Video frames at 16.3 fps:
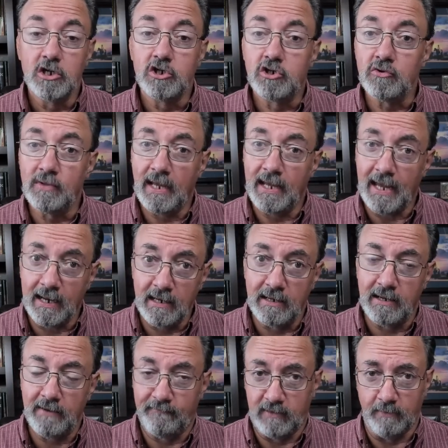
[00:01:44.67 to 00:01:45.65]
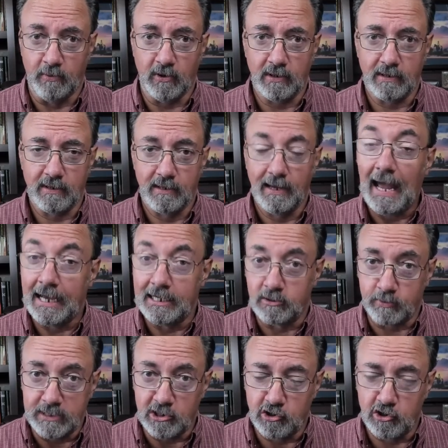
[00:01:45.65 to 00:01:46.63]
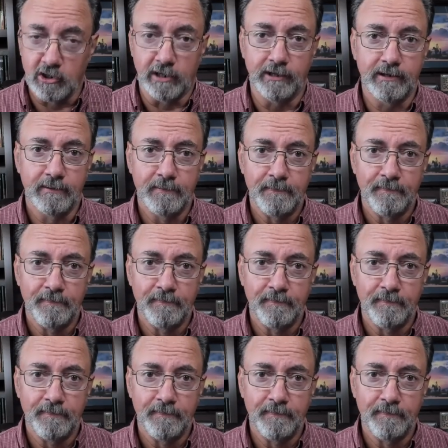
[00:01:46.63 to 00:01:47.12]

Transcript: to the end of the book, as we should,